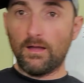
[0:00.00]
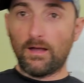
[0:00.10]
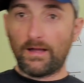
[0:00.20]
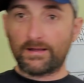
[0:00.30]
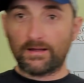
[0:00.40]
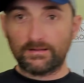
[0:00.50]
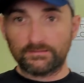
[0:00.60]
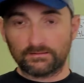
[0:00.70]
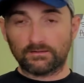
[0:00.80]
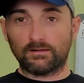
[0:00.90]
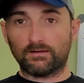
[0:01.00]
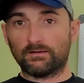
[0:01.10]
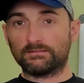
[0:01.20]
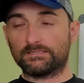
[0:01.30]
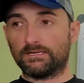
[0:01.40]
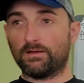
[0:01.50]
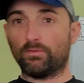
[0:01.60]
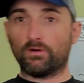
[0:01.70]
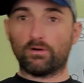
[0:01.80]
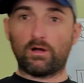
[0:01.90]
Hi guys, today we
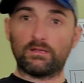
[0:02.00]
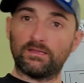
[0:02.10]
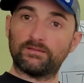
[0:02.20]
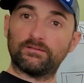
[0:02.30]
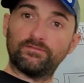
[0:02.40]
are on lesson